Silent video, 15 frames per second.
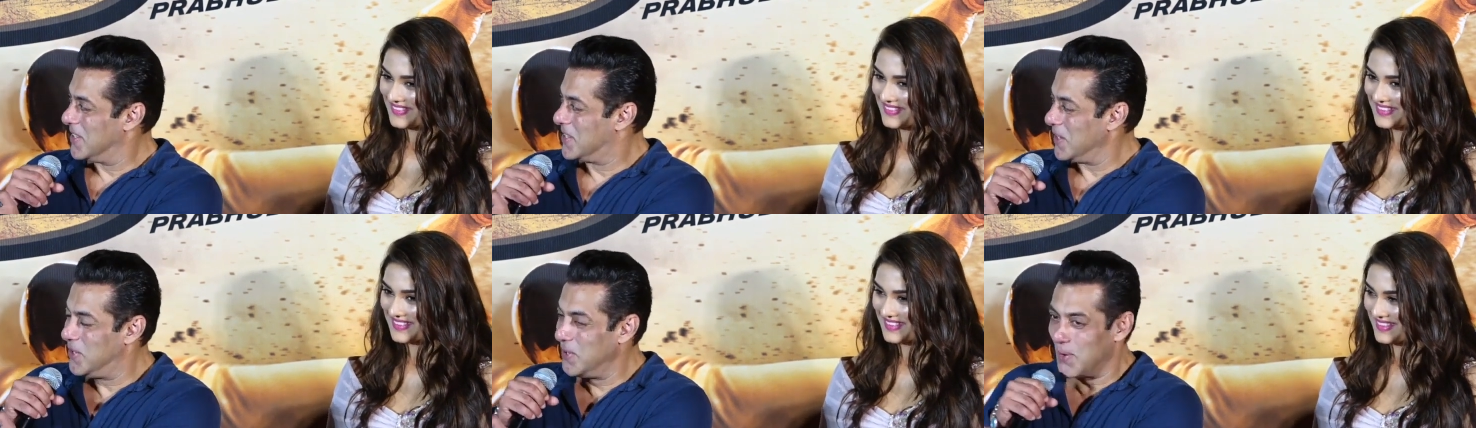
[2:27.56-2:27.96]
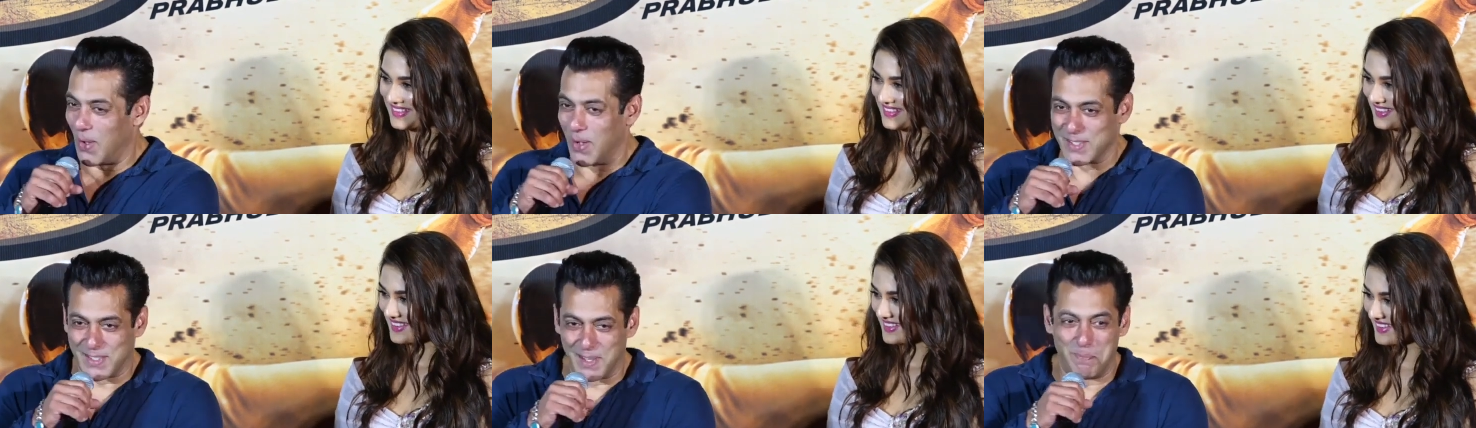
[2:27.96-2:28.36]
Speaker 1: he said, you
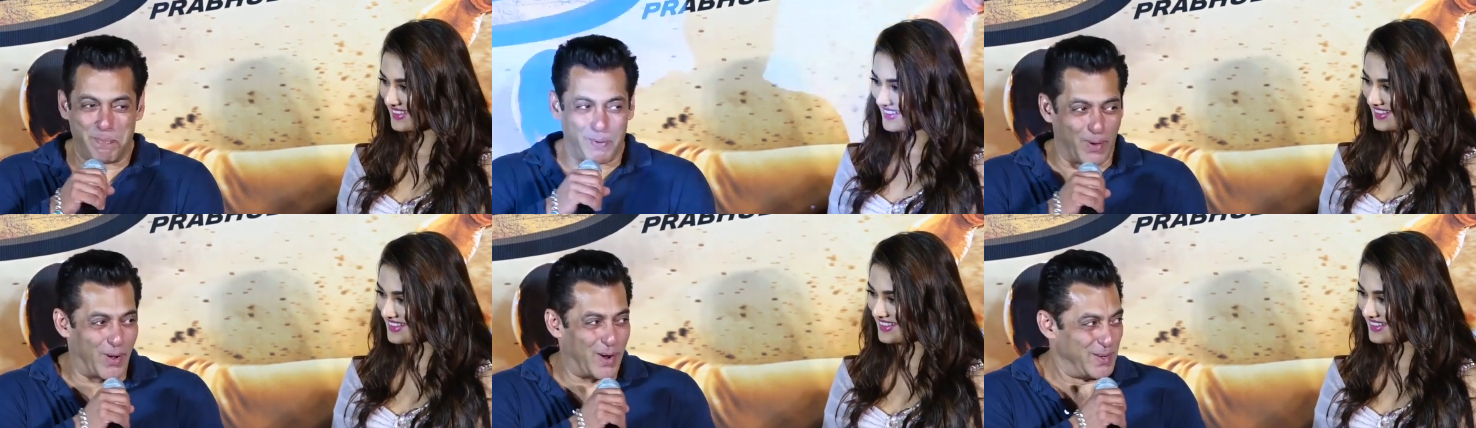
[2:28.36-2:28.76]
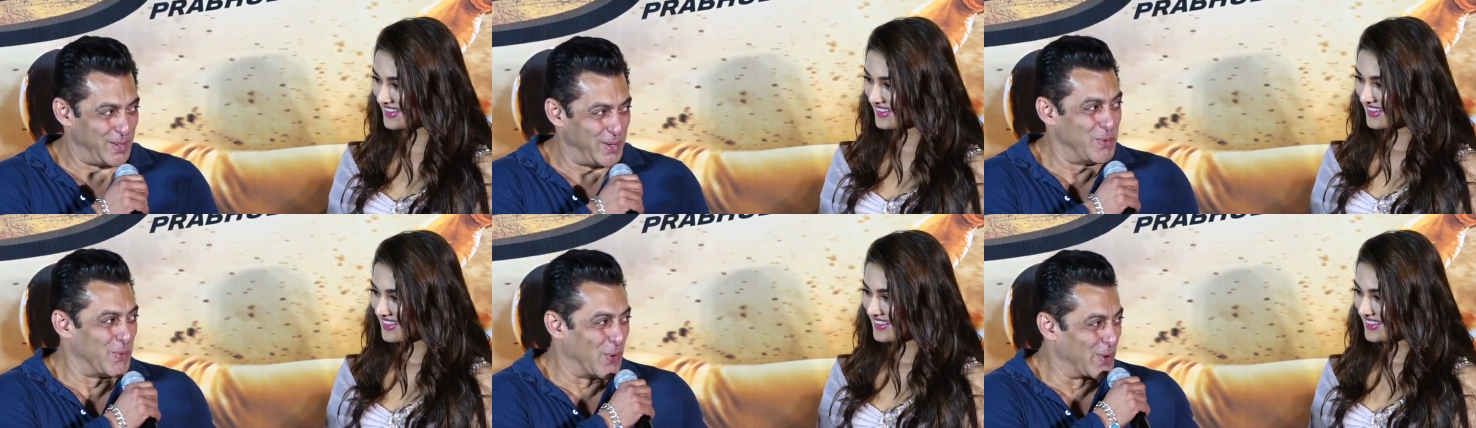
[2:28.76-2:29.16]
lost the
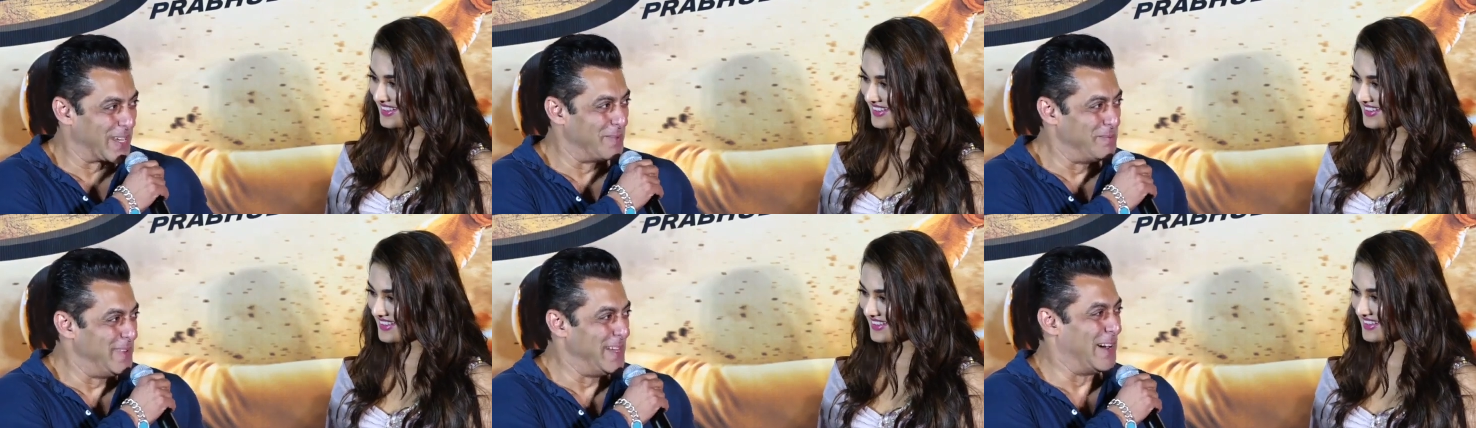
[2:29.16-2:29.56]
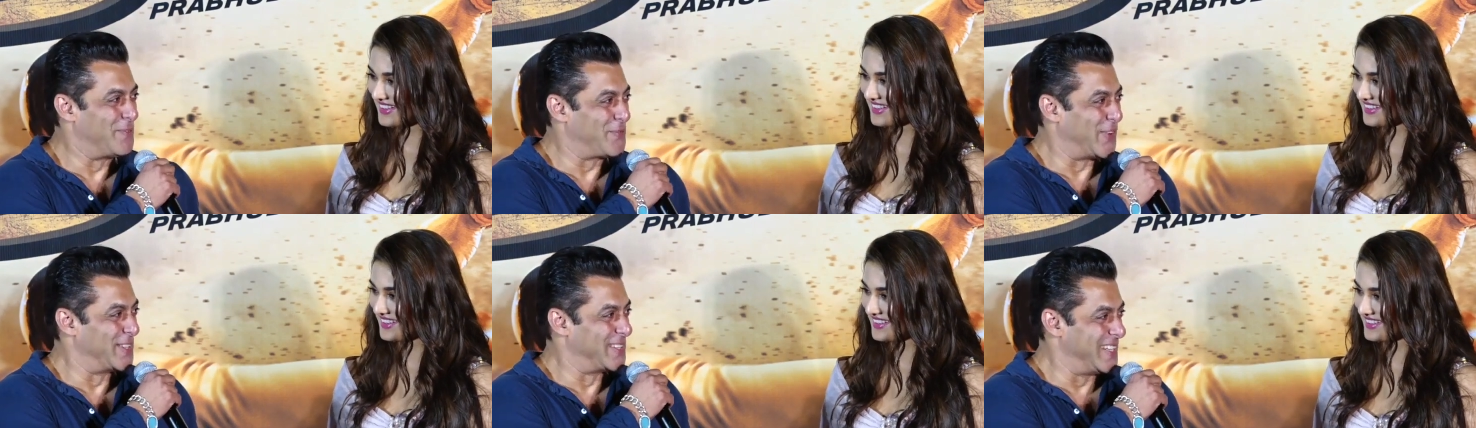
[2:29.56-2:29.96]
plot, you've woken me
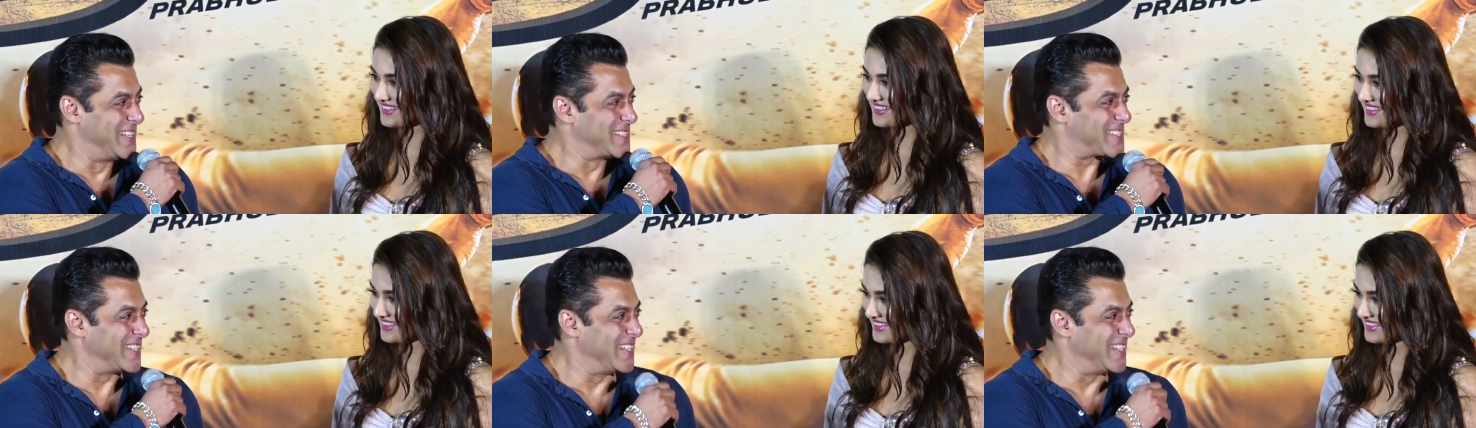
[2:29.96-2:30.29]
up for this.